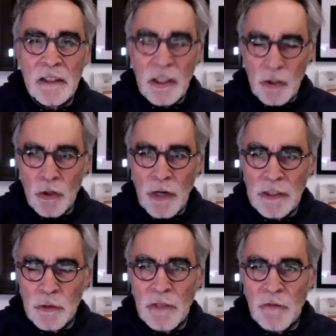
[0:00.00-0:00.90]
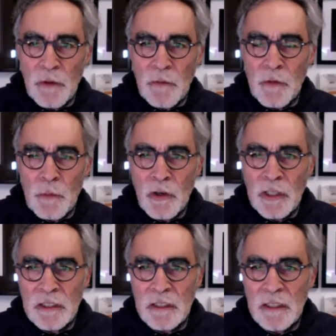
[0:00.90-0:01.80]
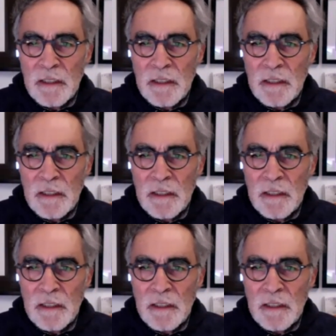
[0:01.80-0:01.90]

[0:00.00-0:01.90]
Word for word: Did you graduate from, from Otis?